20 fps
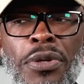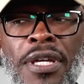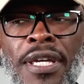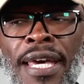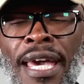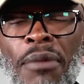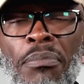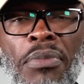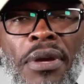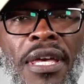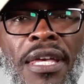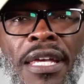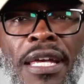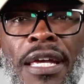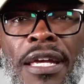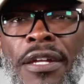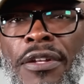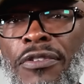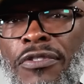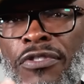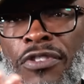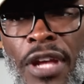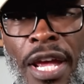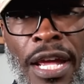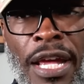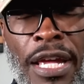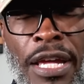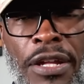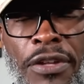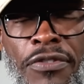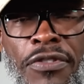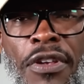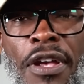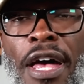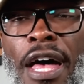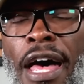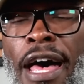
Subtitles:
can't be getting chance